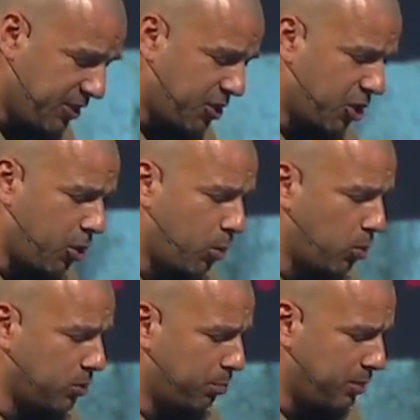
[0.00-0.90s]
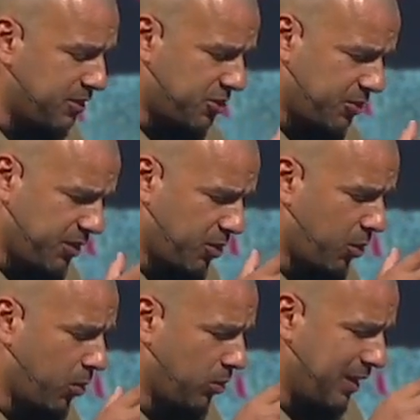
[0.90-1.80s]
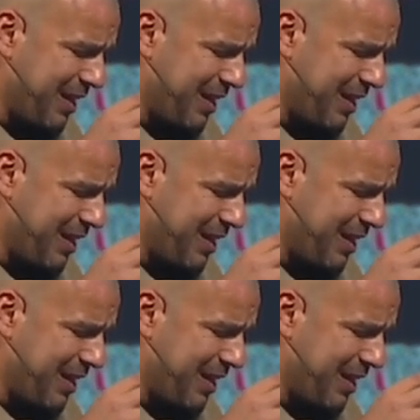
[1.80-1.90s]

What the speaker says: cold, blistering cold,